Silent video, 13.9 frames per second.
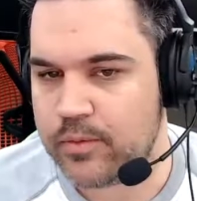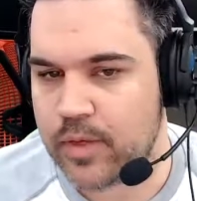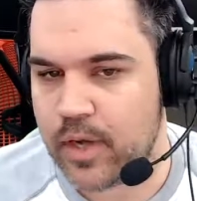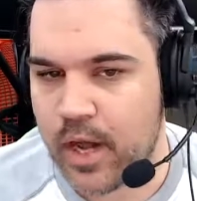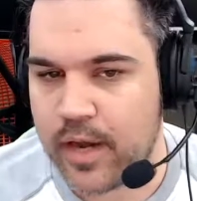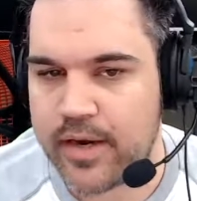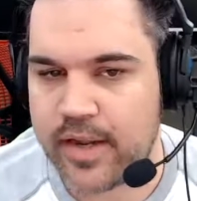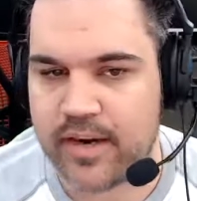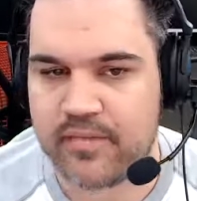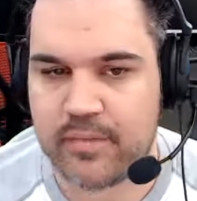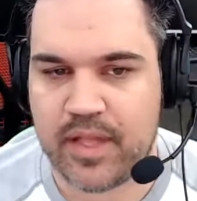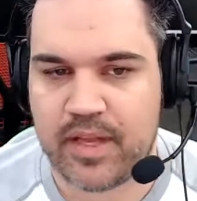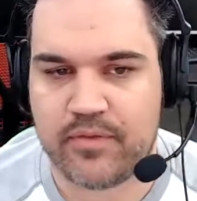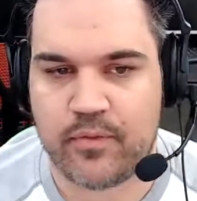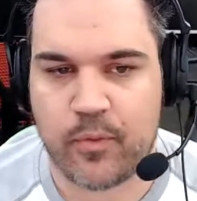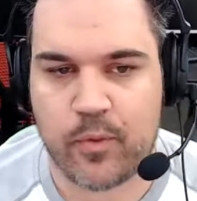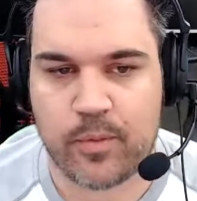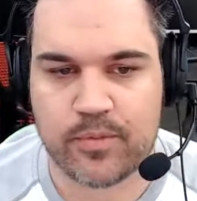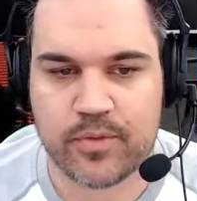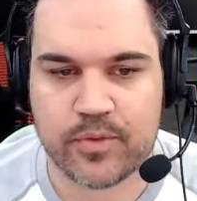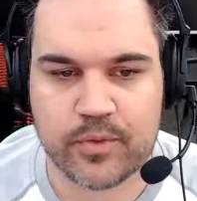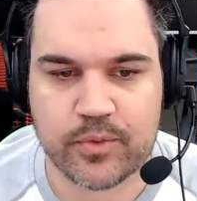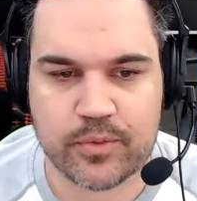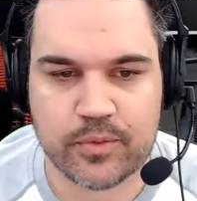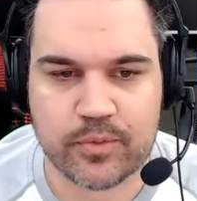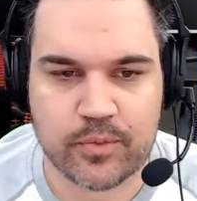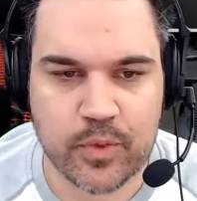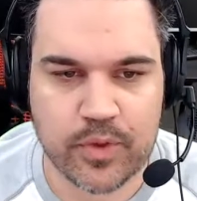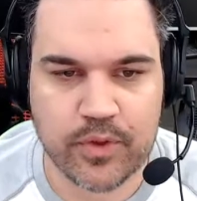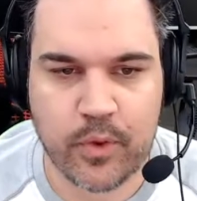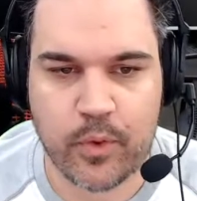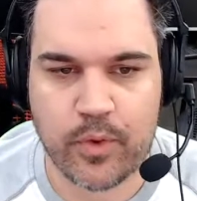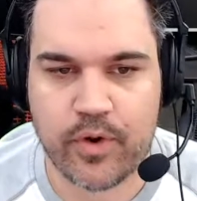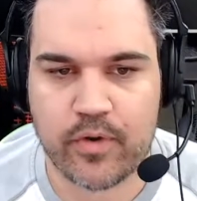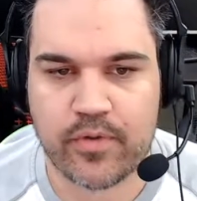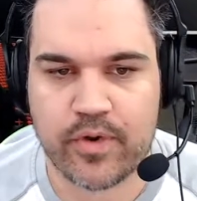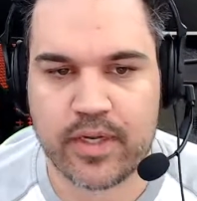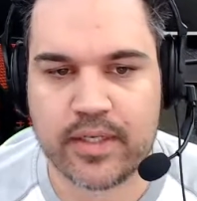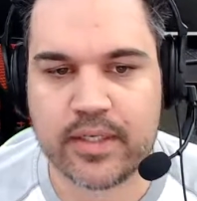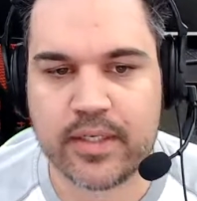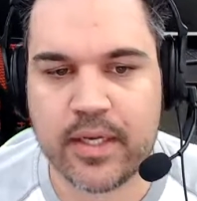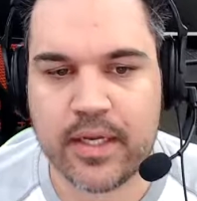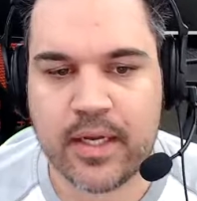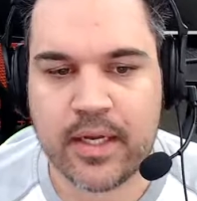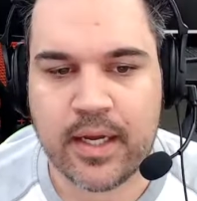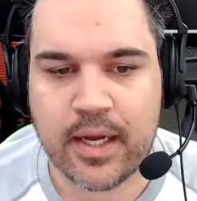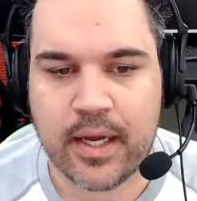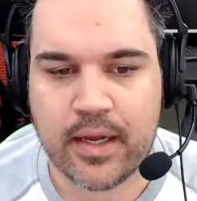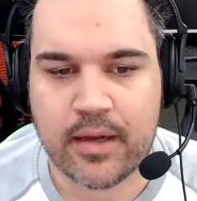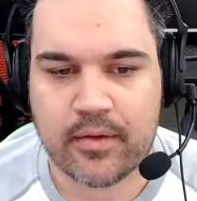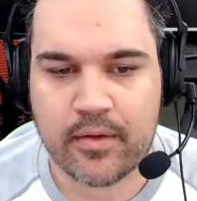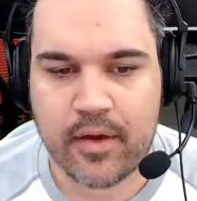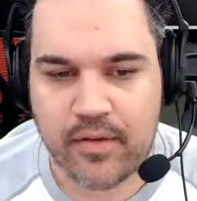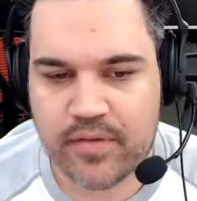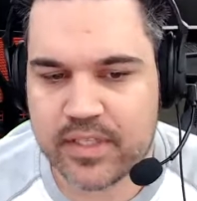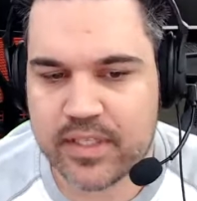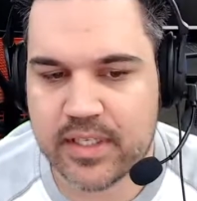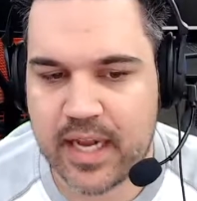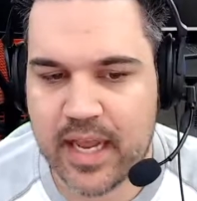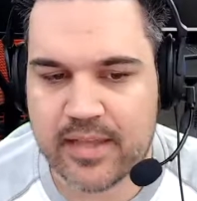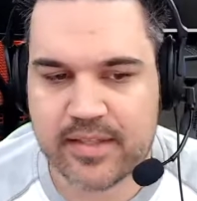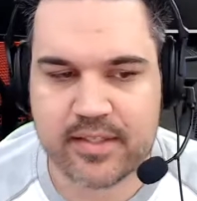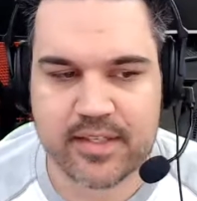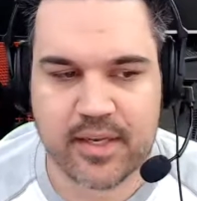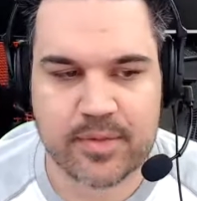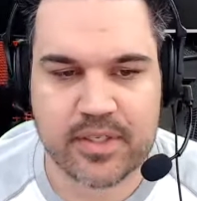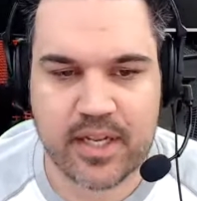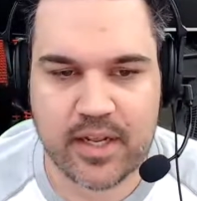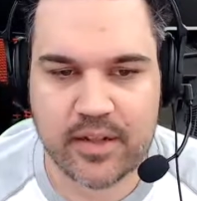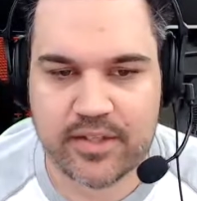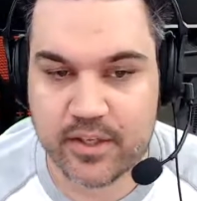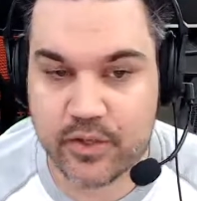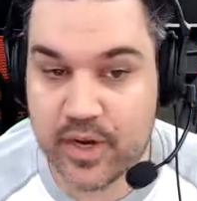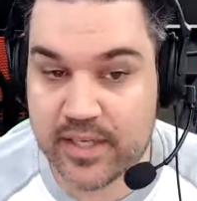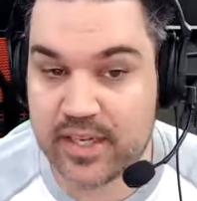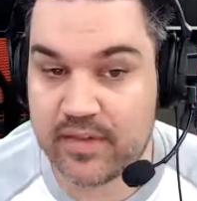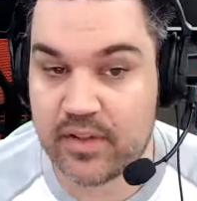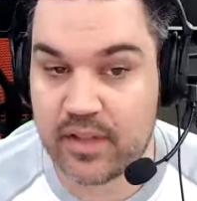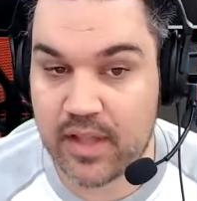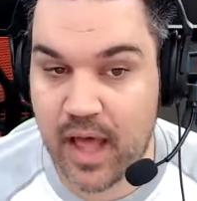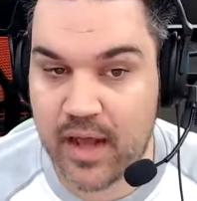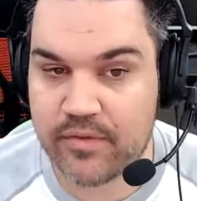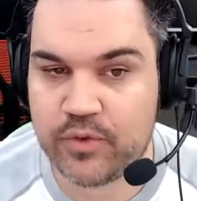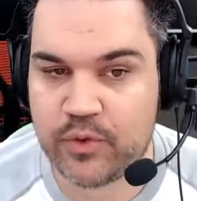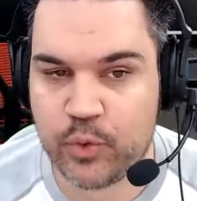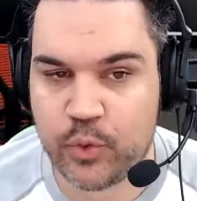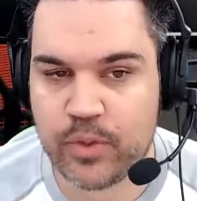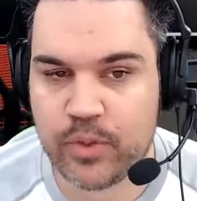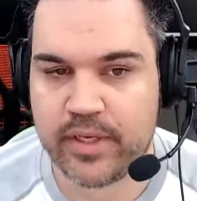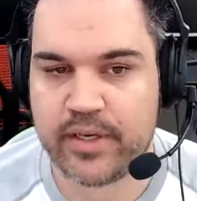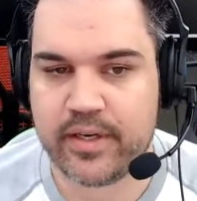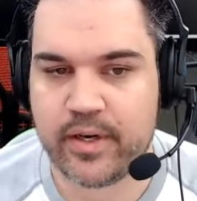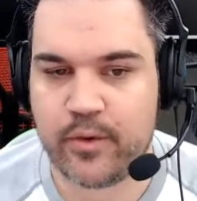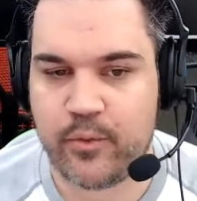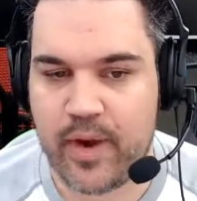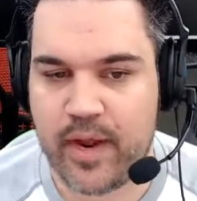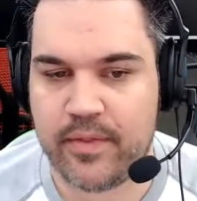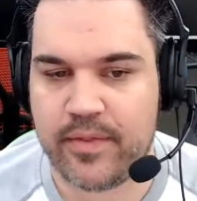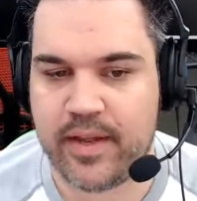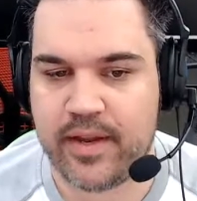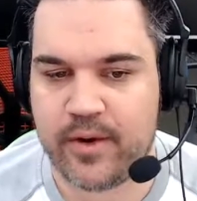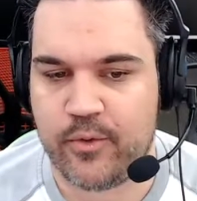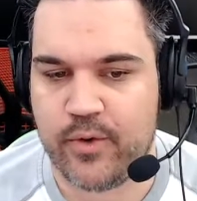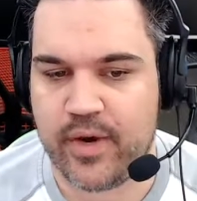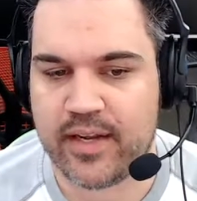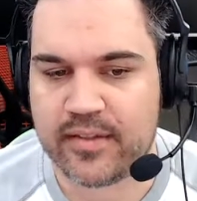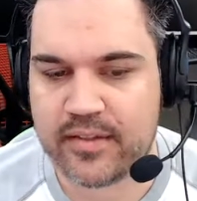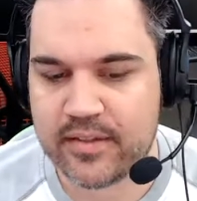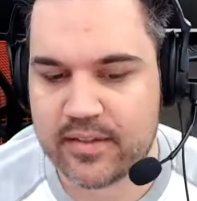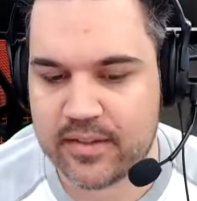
on native platforms with Cordova, obviously it has its ups and downs. And you guys have a lot of tooling around that, correct?